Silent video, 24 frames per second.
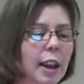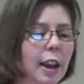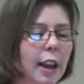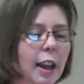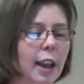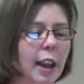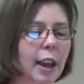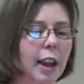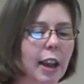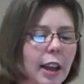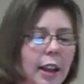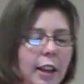
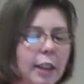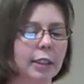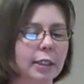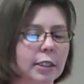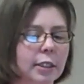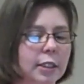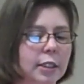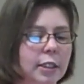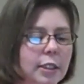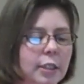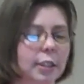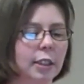
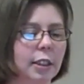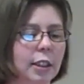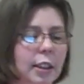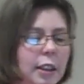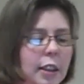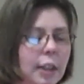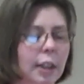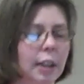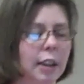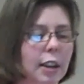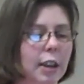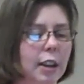And
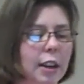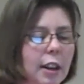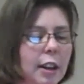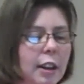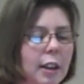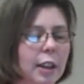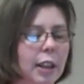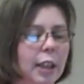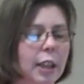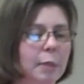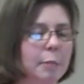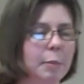
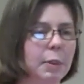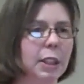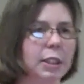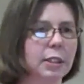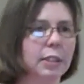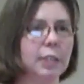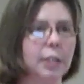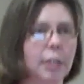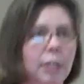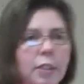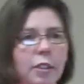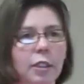uh, it
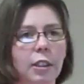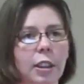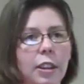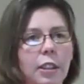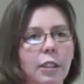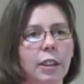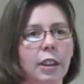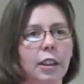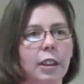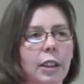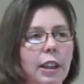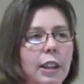means that you
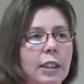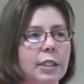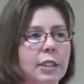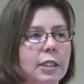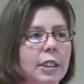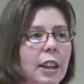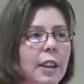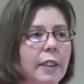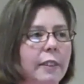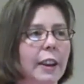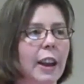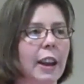can,
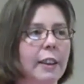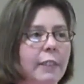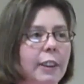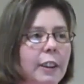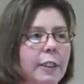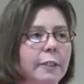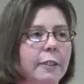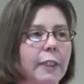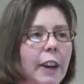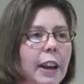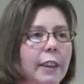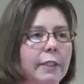instead of having
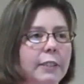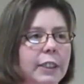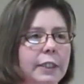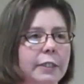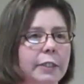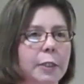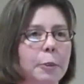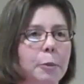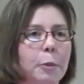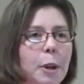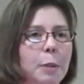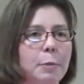five
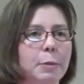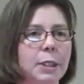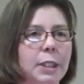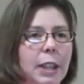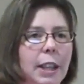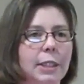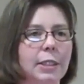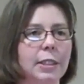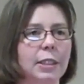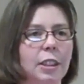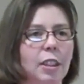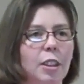different
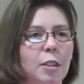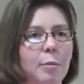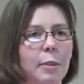websites that you